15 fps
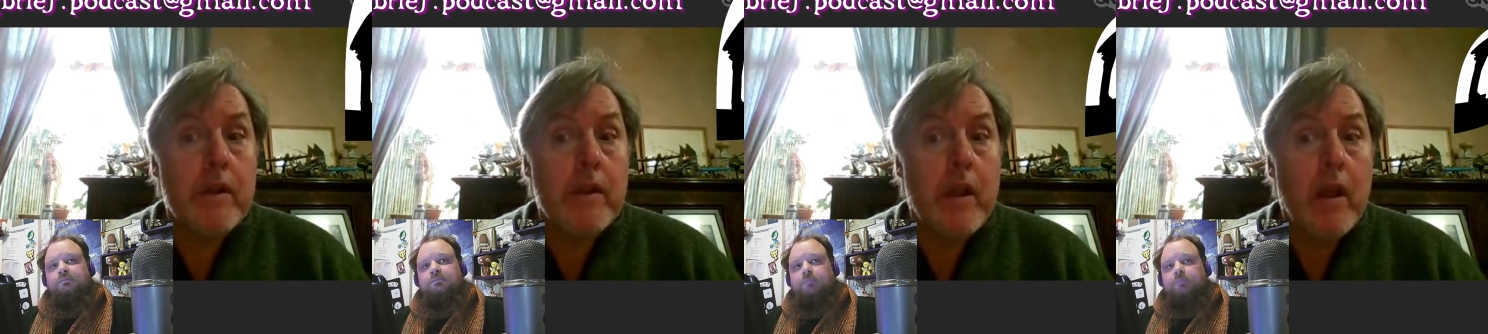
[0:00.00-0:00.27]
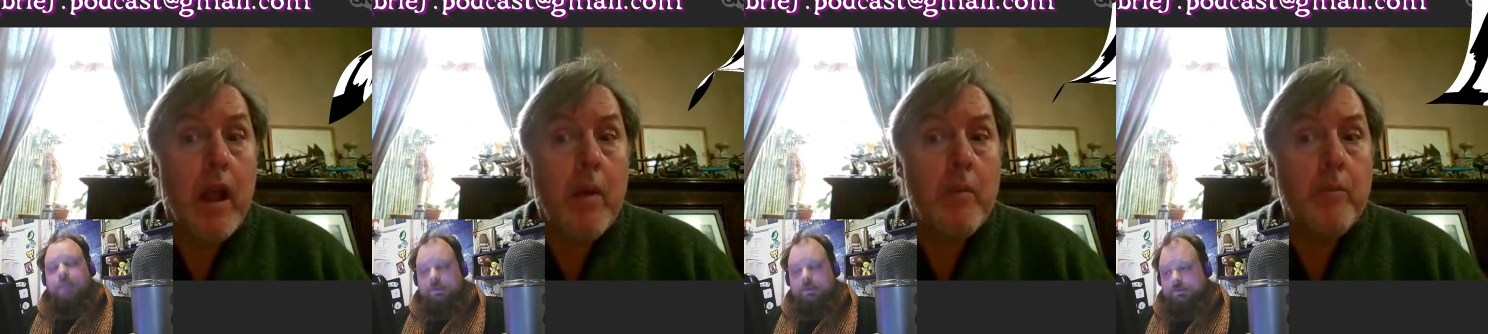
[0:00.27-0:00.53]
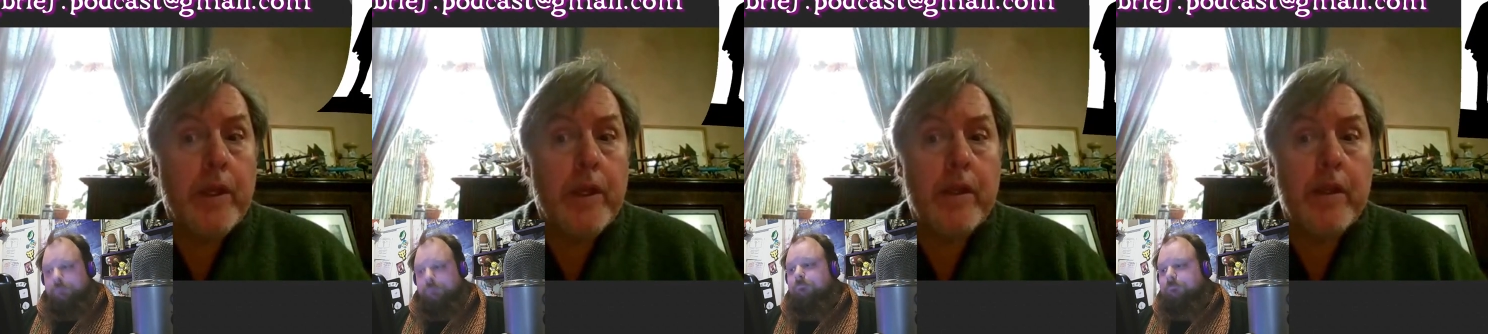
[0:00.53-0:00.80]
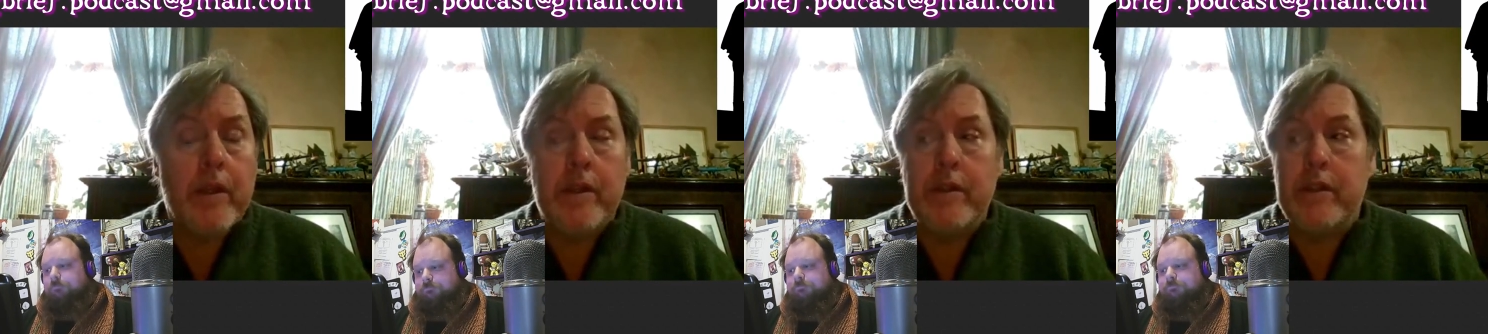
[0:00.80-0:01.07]
Speaker 1: Yes,
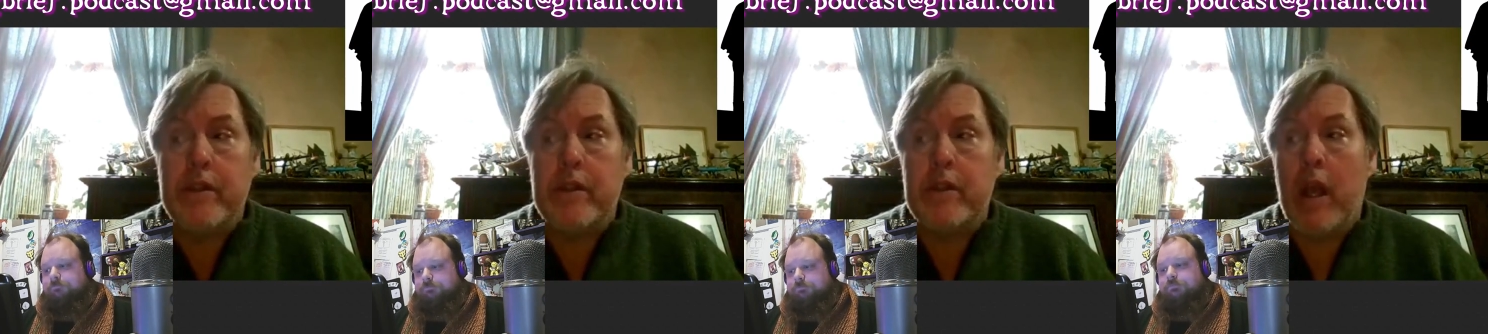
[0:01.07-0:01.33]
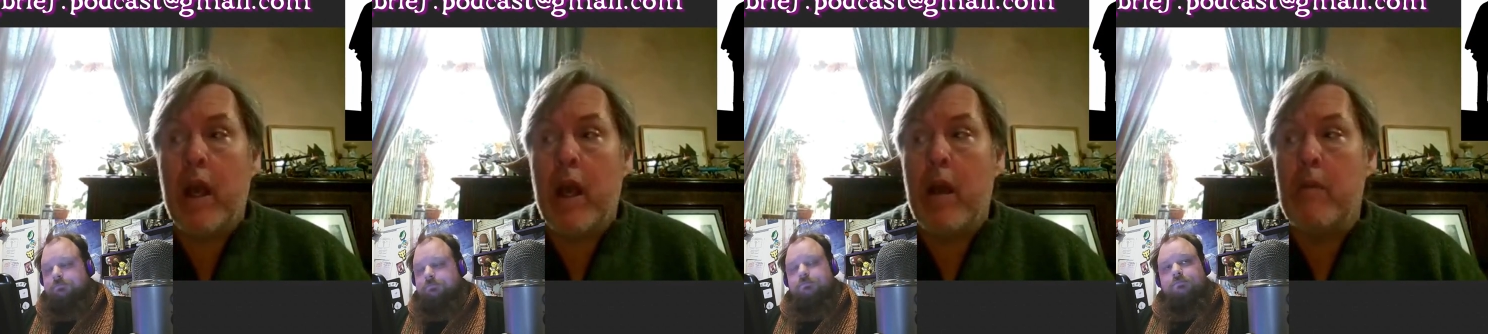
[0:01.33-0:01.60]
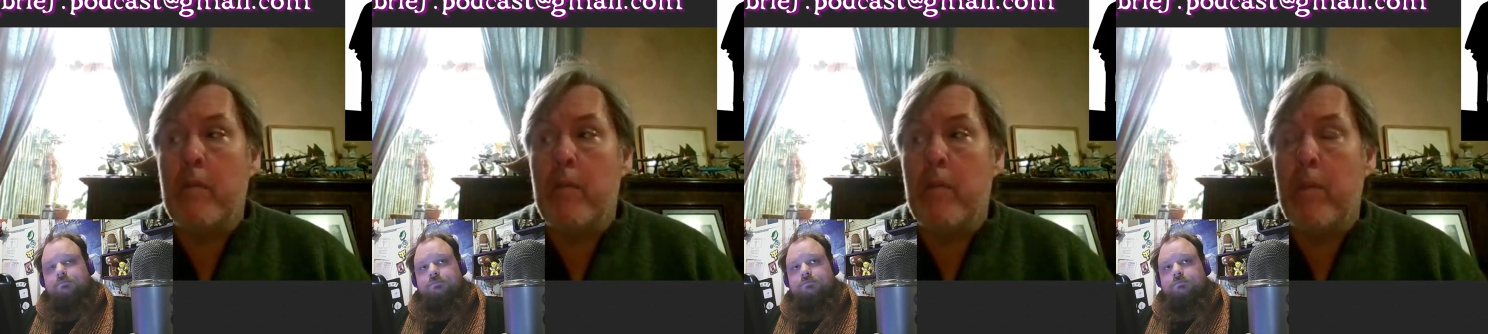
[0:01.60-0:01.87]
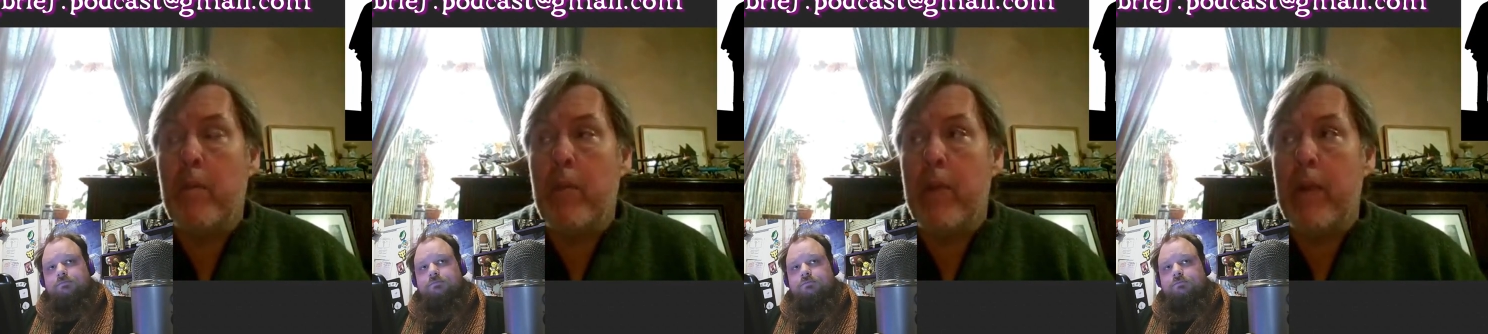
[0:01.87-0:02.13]
because
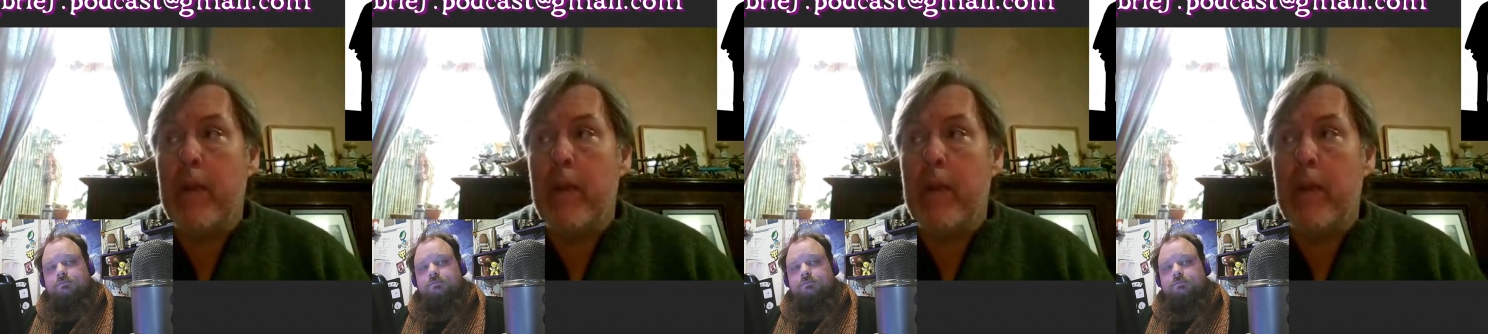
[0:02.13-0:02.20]
um,